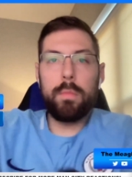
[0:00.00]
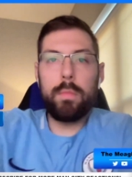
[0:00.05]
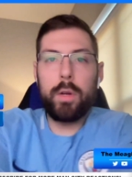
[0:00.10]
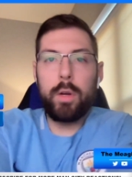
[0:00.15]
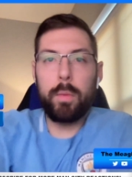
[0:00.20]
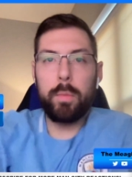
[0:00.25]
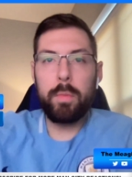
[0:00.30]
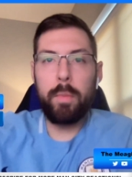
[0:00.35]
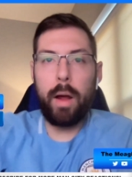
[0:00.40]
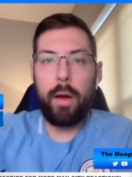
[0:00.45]
Here
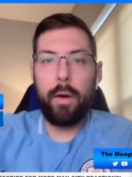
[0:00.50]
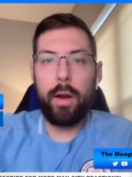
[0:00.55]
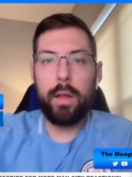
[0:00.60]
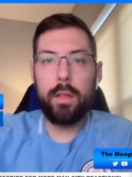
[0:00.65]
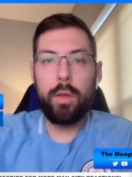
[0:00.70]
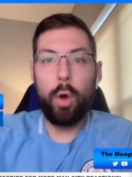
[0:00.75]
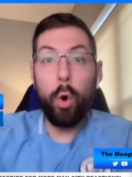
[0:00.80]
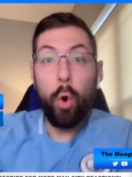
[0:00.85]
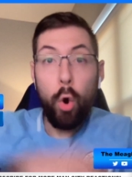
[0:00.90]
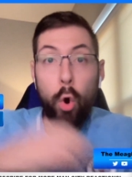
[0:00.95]
comes
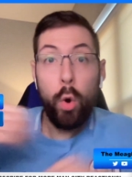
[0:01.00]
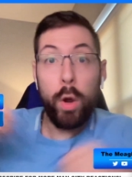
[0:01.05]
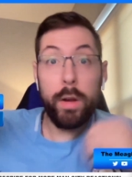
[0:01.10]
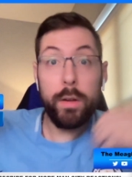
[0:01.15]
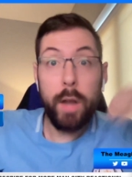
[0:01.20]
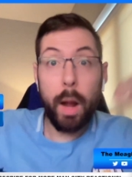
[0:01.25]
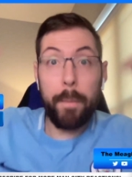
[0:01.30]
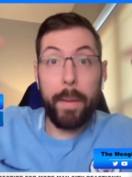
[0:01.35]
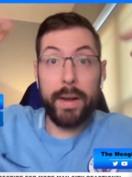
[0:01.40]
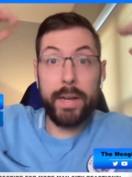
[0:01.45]
Mahrez. Oh,
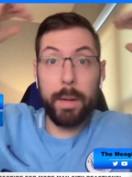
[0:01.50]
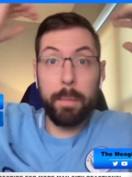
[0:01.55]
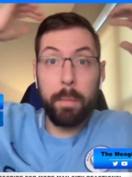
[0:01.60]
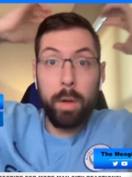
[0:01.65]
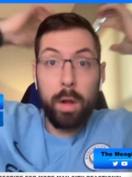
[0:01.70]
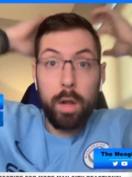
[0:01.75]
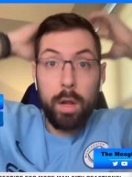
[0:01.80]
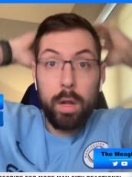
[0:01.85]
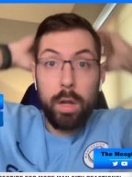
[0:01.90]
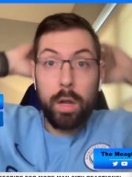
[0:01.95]
you dumped
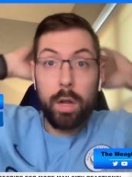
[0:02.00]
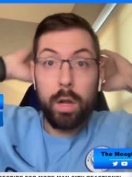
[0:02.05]
him.